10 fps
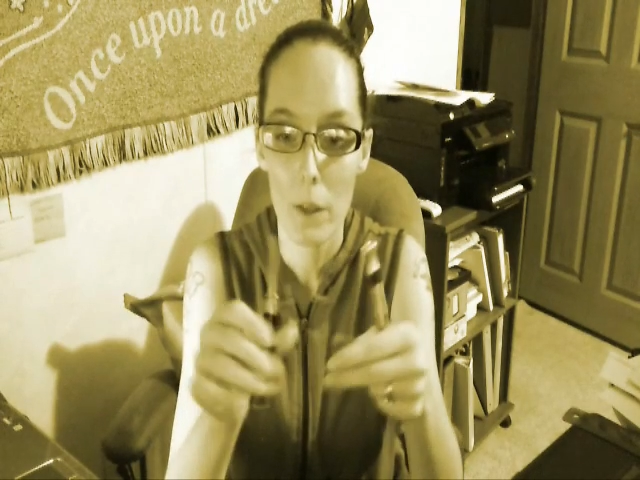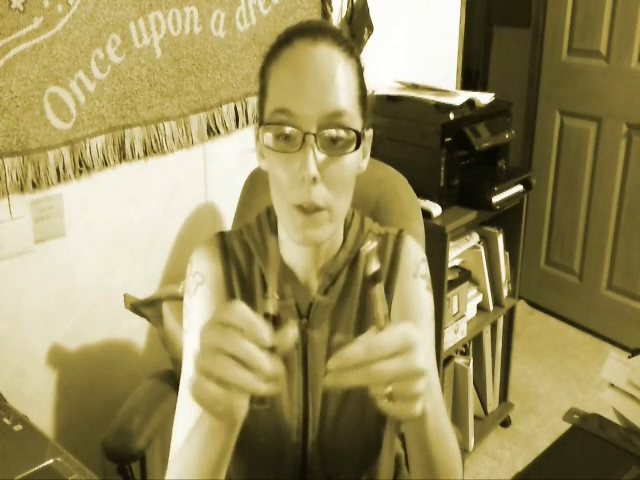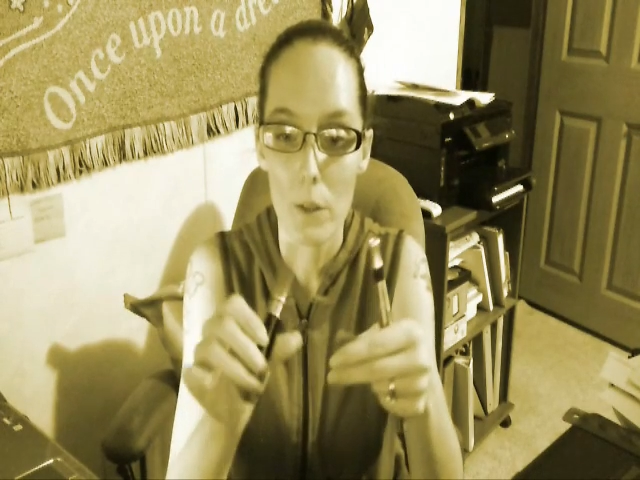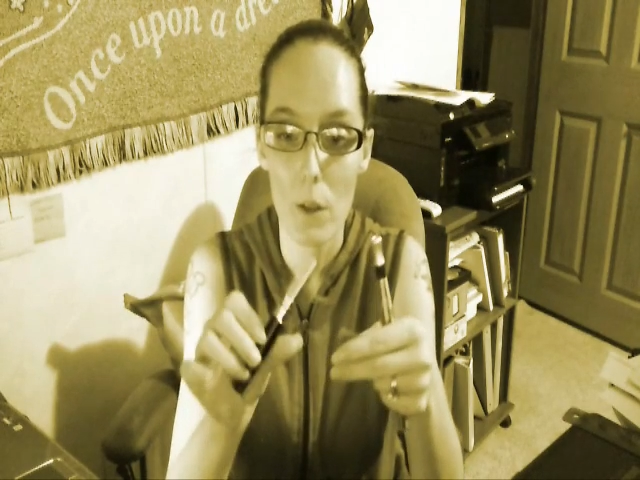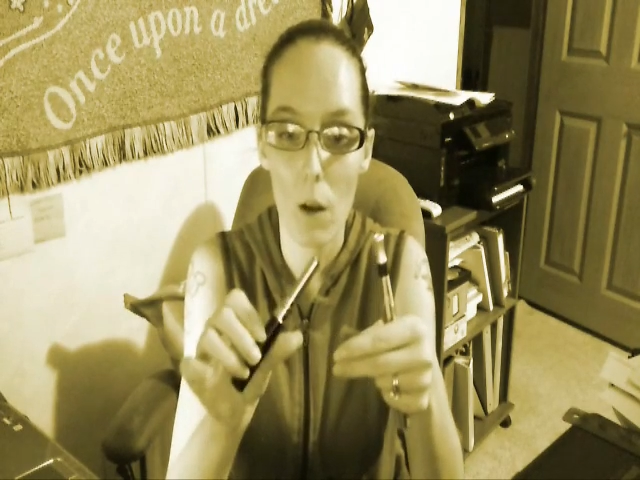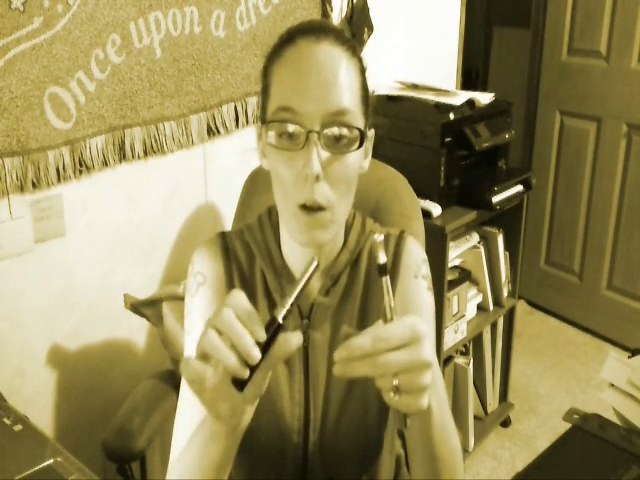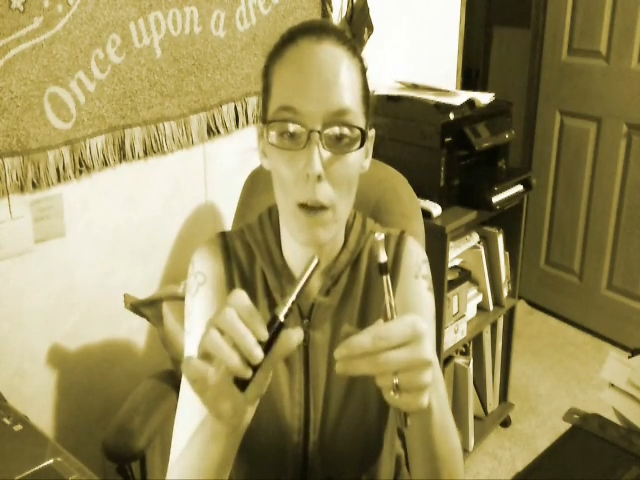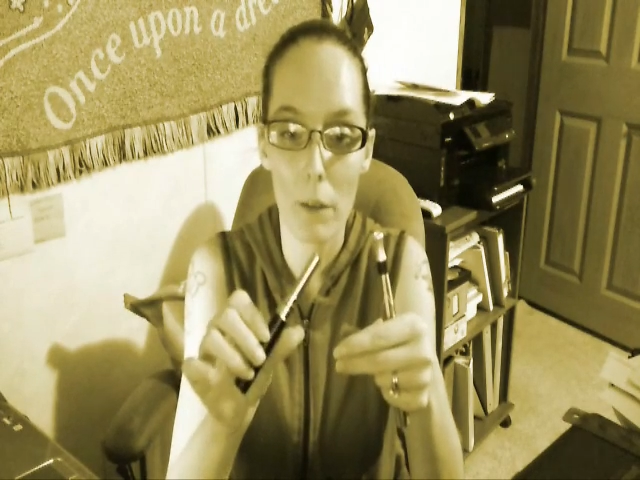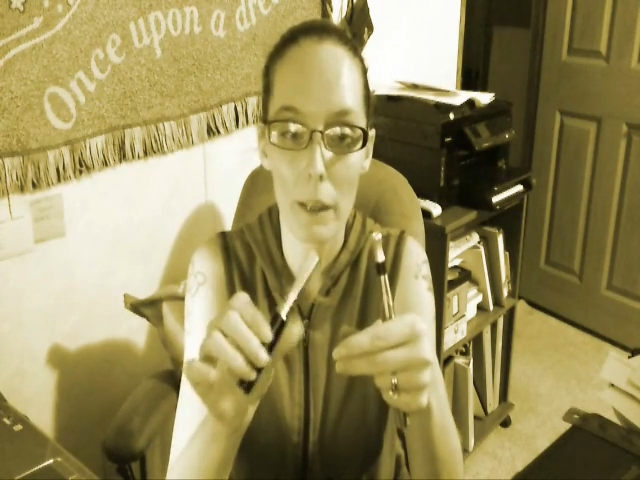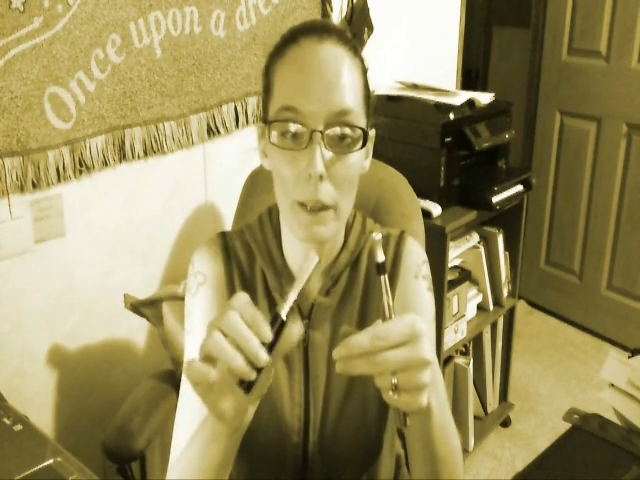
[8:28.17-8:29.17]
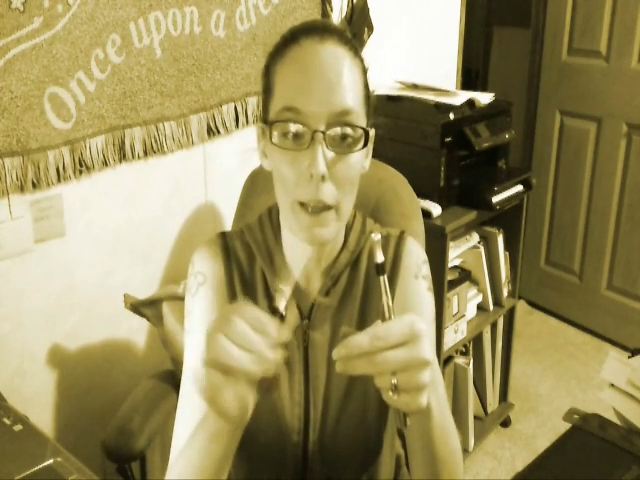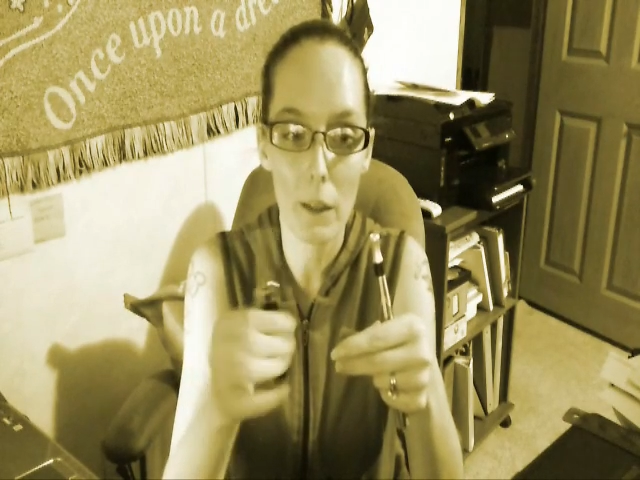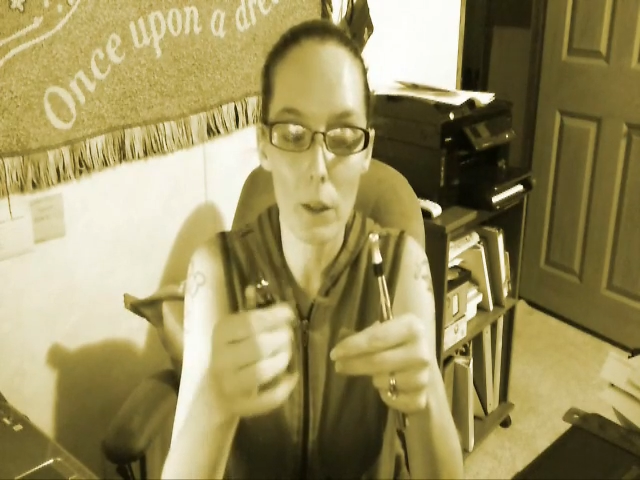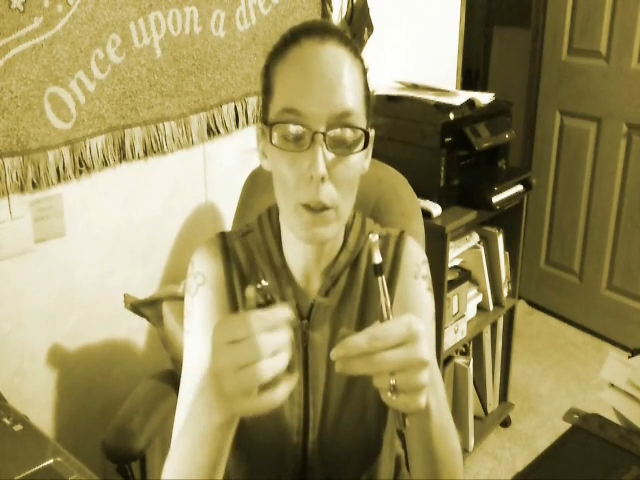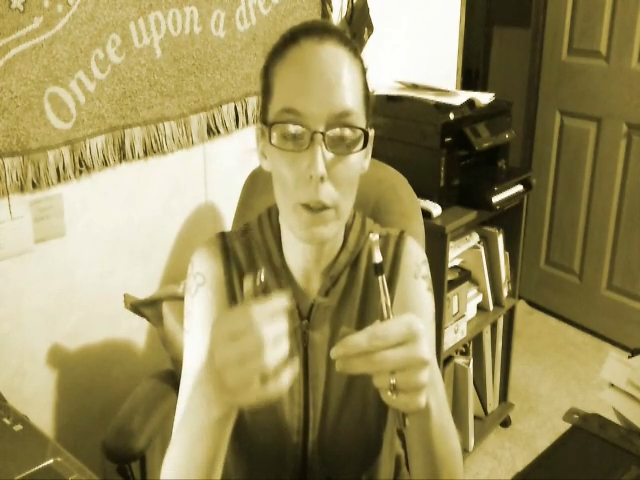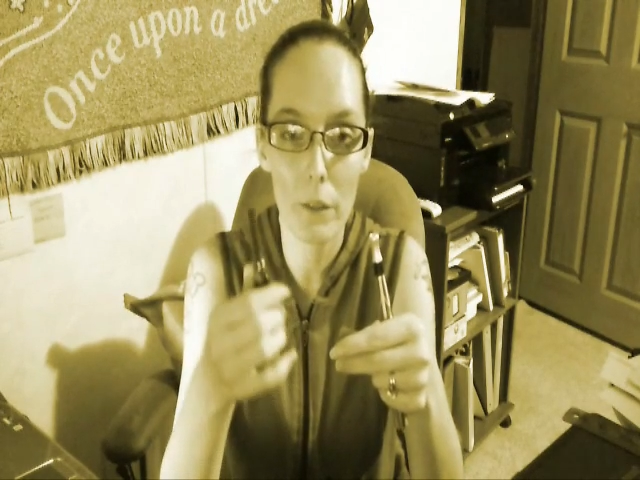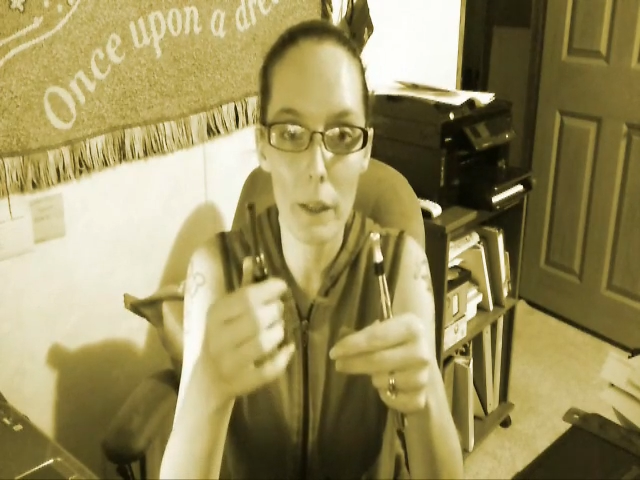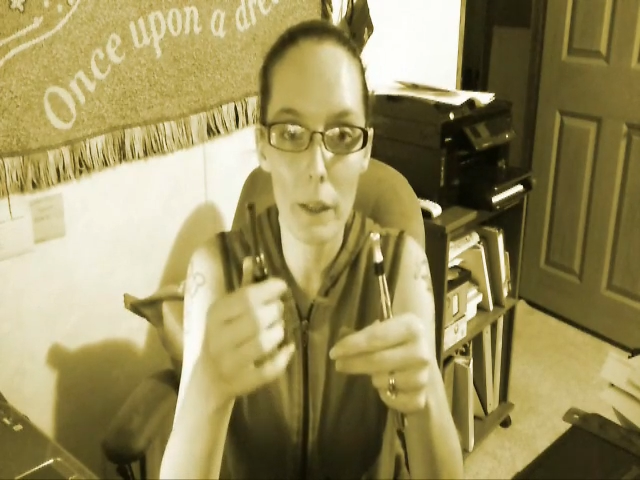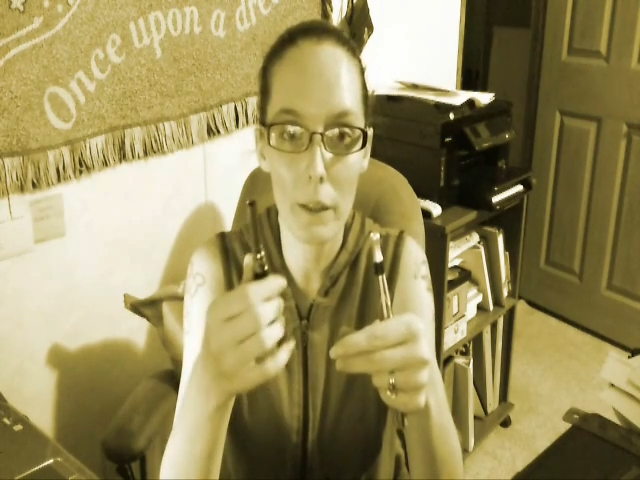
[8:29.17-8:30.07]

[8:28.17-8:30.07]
So I really like the look of it,